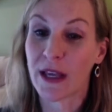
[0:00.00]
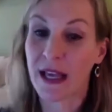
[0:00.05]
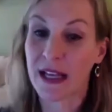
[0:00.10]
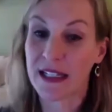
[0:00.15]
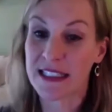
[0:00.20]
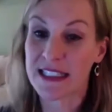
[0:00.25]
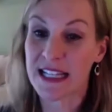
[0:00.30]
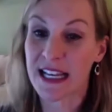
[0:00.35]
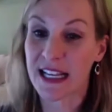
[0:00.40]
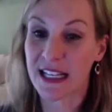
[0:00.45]
we
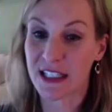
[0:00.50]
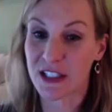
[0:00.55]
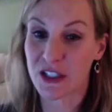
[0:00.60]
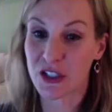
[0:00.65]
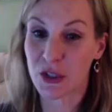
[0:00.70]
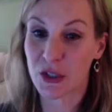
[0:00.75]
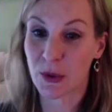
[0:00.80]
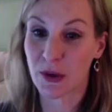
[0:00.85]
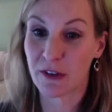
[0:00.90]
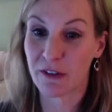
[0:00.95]
had to take
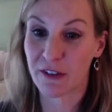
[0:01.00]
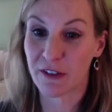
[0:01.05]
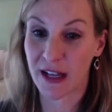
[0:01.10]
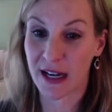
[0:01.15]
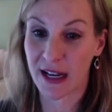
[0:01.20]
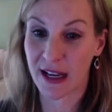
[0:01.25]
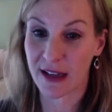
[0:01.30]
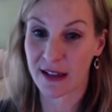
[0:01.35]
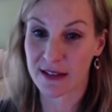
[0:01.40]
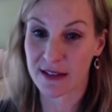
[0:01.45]
it to a
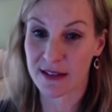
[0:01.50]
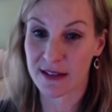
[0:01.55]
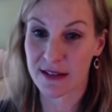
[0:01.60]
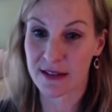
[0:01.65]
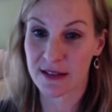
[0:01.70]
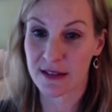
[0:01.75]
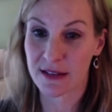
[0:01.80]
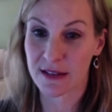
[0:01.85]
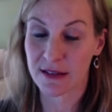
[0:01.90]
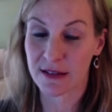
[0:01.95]

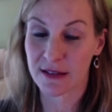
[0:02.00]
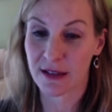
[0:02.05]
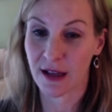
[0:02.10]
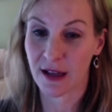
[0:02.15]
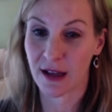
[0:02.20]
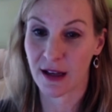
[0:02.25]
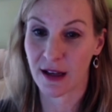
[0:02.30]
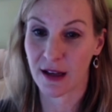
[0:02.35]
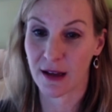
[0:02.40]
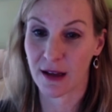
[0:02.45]
FedEx
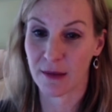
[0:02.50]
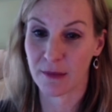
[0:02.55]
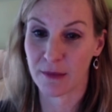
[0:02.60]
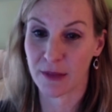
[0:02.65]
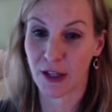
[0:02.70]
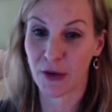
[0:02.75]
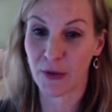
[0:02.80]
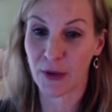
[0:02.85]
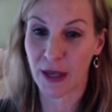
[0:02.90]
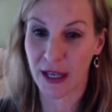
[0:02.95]
okay. Um,
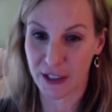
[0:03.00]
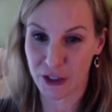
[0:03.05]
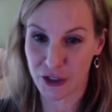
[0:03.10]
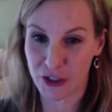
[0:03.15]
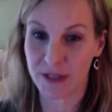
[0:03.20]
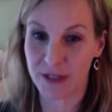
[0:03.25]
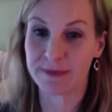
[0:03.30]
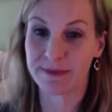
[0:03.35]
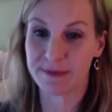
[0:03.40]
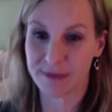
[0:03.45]

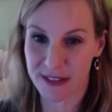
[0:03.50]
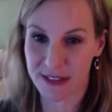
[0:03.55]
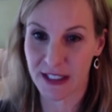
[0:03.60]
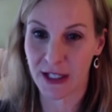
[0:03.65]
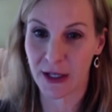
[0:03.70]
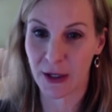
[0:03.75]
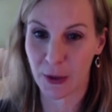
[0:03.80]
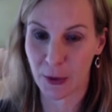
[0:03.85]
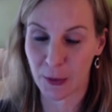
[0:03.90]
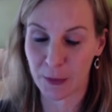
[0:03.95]
location.
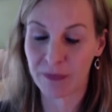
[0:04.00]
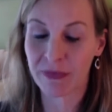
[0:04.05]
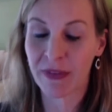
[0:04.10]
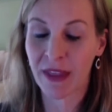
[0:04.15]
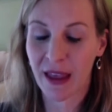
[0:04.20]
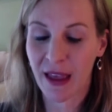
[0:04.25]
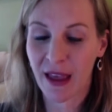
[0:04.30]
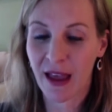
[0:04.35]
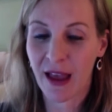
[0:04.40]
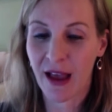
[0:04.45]
All so. Right
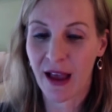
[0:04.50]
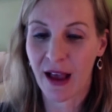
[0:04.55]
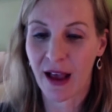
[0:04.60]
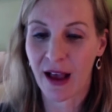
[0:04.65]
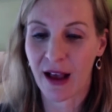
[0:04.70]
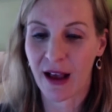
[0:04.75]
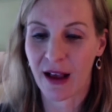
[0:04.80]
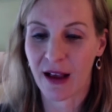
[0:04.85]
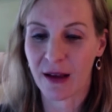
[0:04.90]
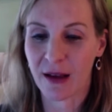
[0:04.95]

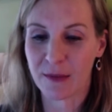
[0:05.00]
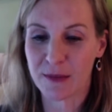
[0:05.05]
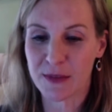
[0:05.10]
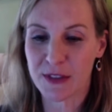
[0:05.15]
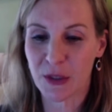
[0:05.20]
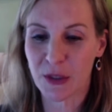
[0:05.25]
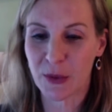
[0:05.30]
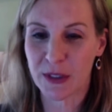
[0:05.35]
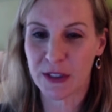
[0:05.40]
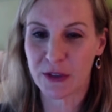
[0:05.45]

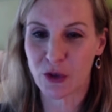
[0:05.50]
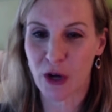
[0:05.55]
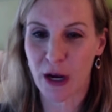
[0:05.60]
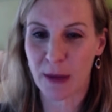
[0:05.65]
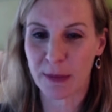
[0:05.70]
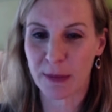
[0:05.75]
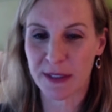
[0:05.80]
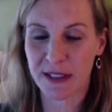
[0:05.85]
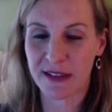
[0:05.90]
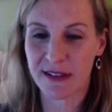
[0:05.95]
um, so we
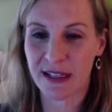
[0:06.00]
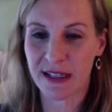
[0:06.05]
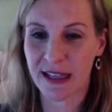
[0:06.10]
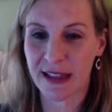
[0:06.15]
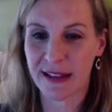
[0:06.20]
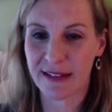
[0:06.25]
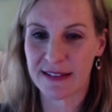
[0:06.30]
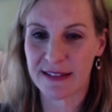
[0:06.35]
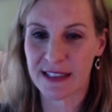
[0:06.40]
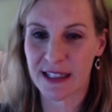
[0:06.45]
dropped it
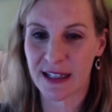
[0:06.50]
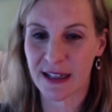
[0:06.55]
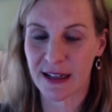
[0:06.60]
and